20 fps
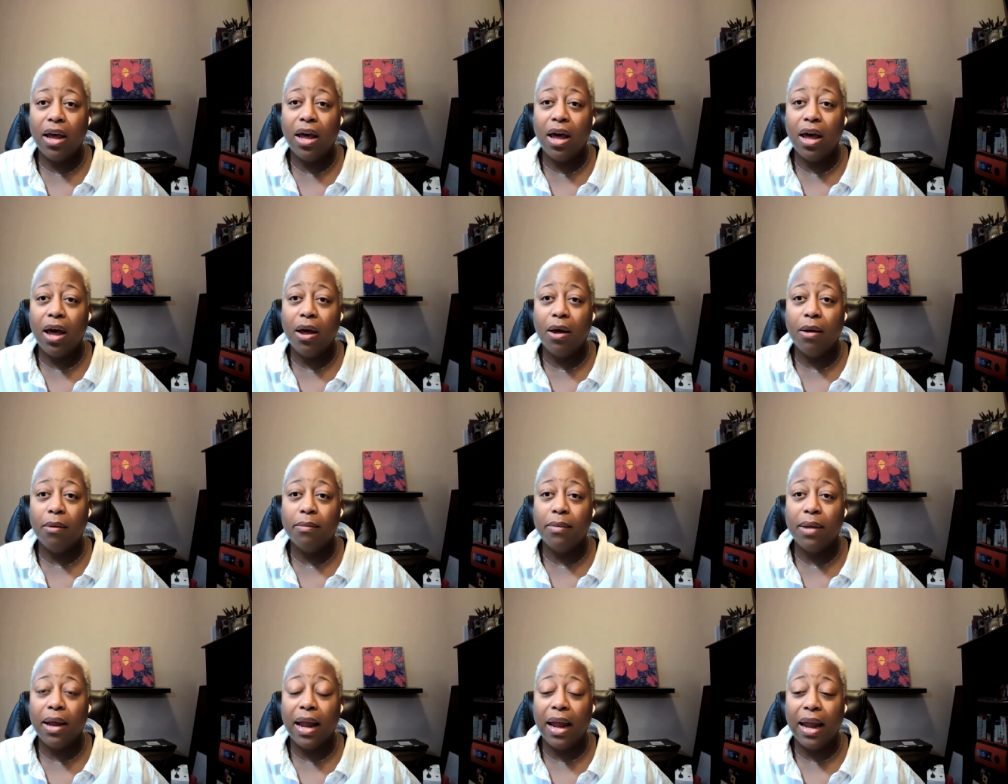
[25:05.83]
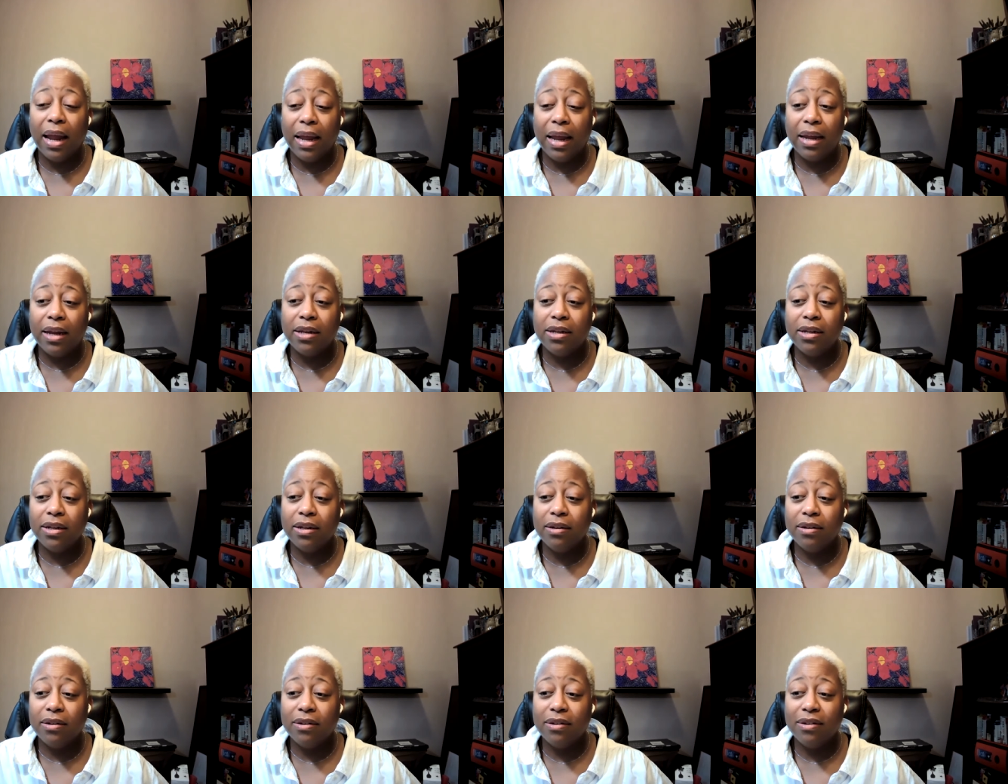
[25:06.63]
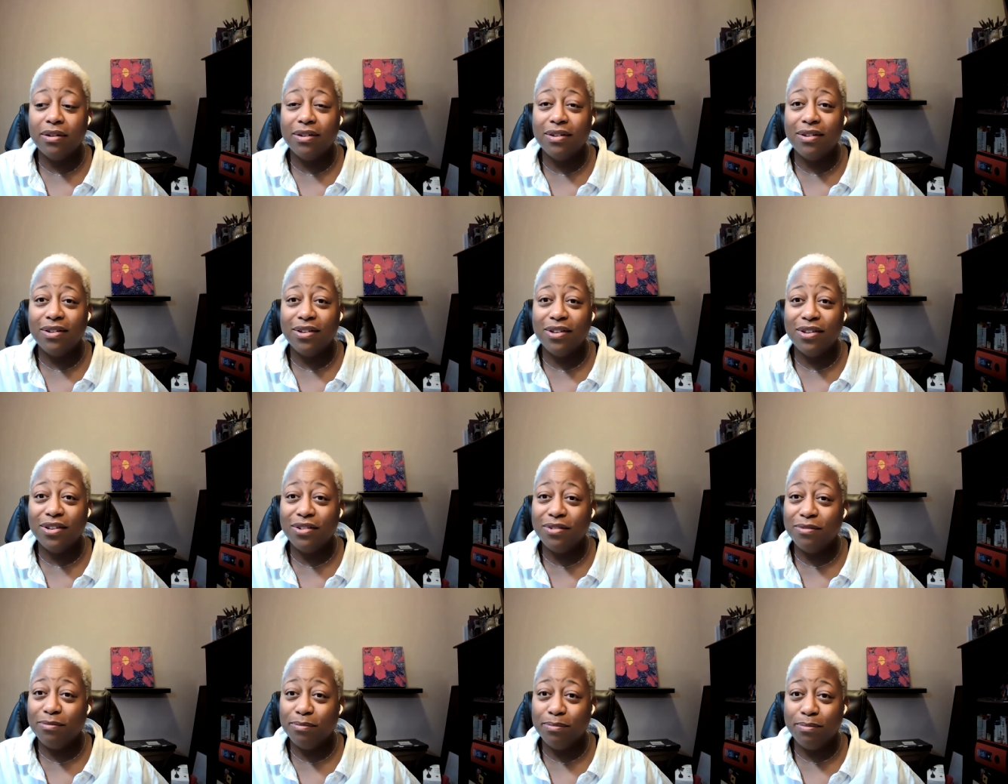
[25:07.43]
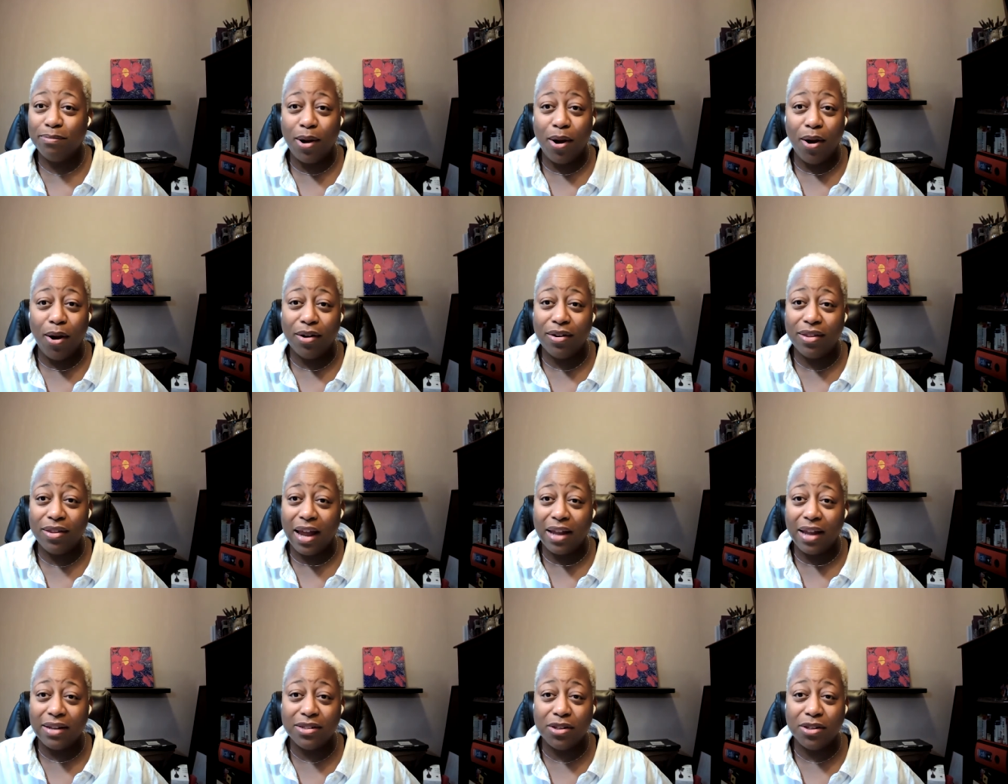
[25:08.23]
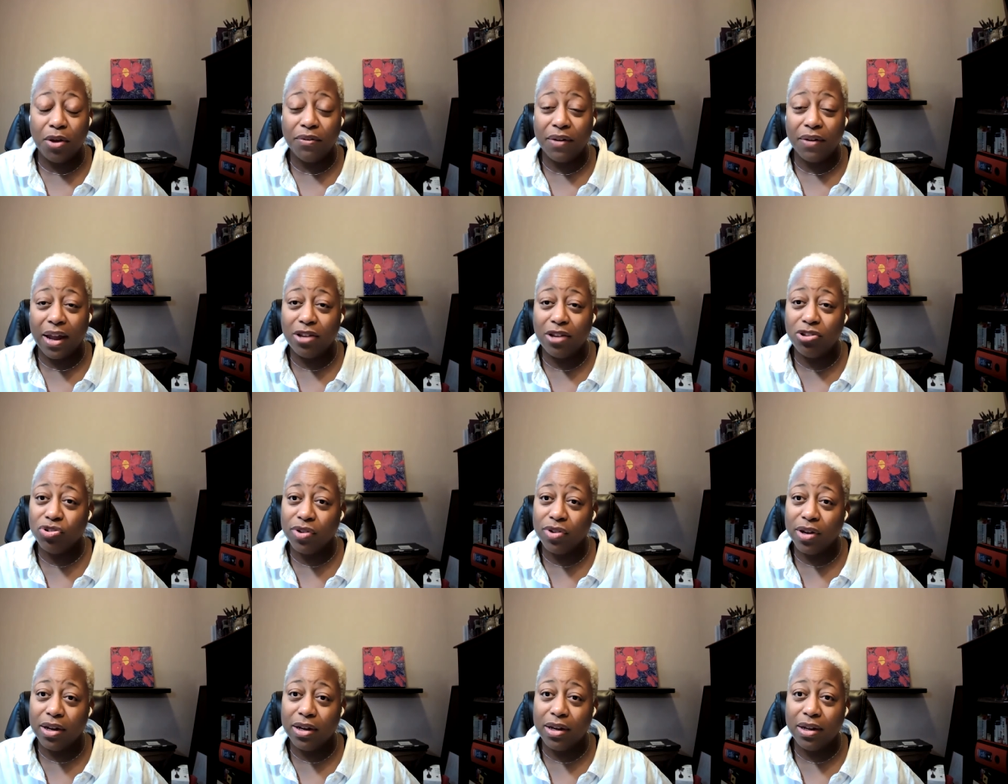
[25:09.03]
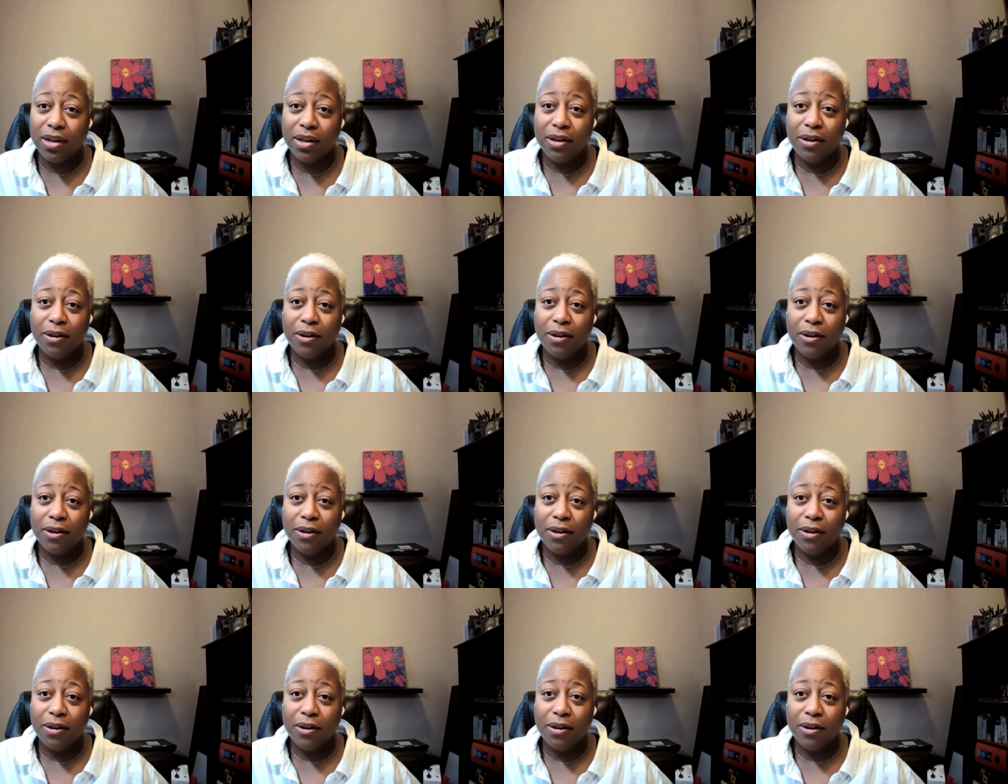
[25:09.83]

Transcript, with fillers: Um, and part of that self-hatred,